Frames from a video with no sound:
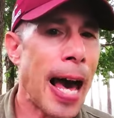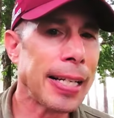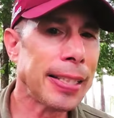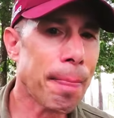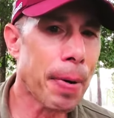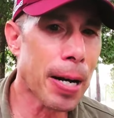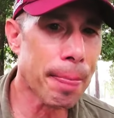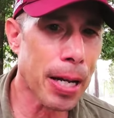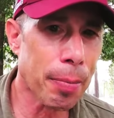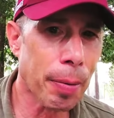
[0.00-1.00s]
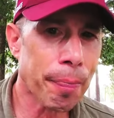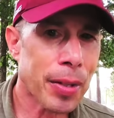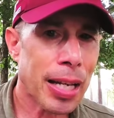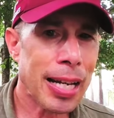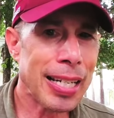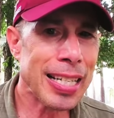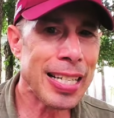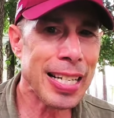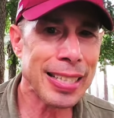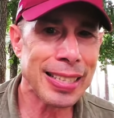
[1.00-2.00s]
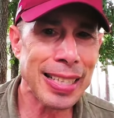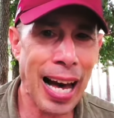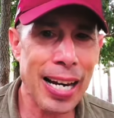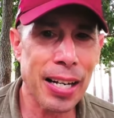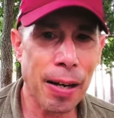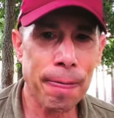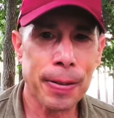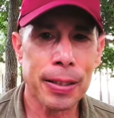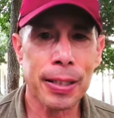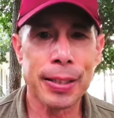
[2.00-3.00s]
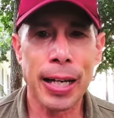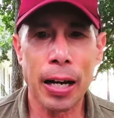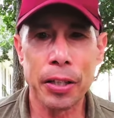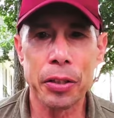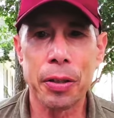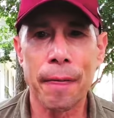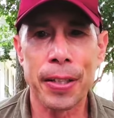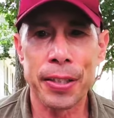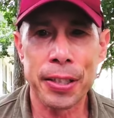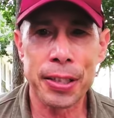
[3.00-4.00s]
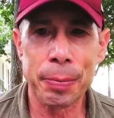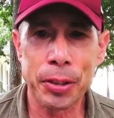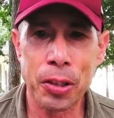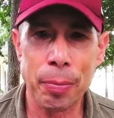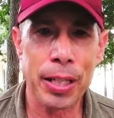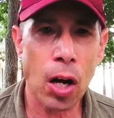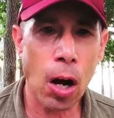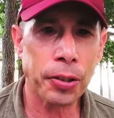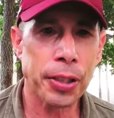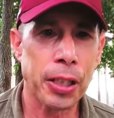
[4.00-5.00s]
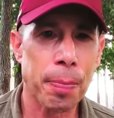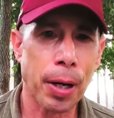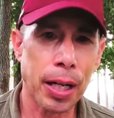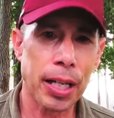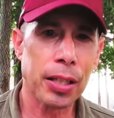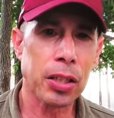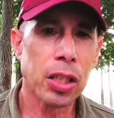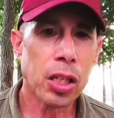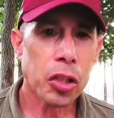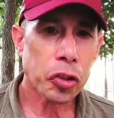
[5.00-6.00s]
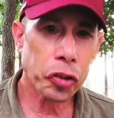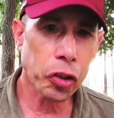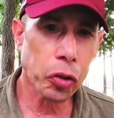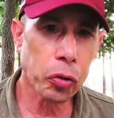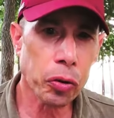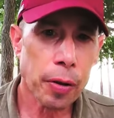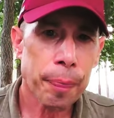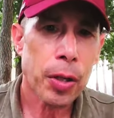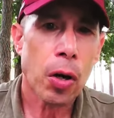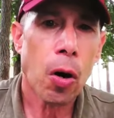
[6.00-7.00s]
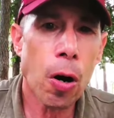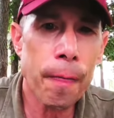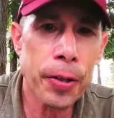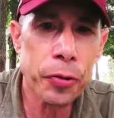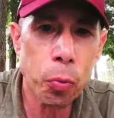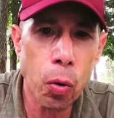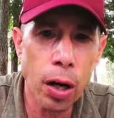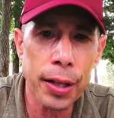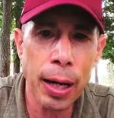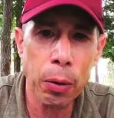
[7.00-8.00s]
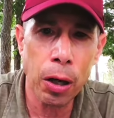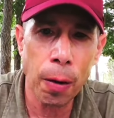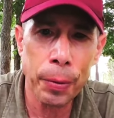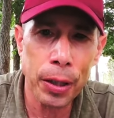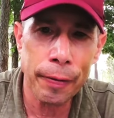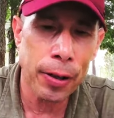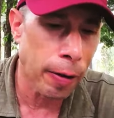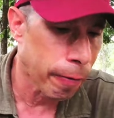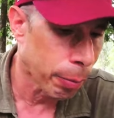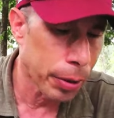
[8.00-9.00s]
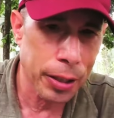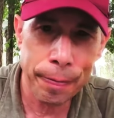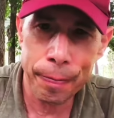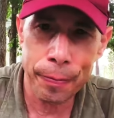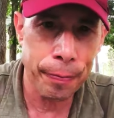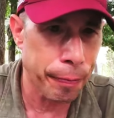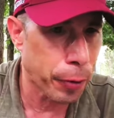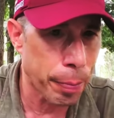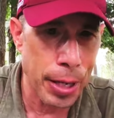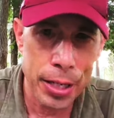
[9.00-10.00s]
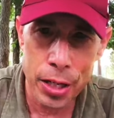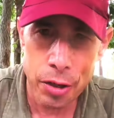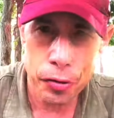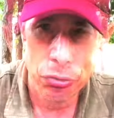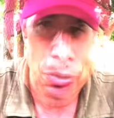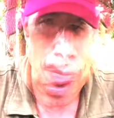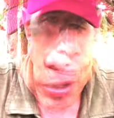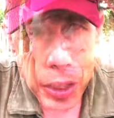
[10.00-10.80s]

That is the bare minimum, and it is not enough to tell you if a system is going to be costing you money soon or if it's one that will help you live comfortably for many years.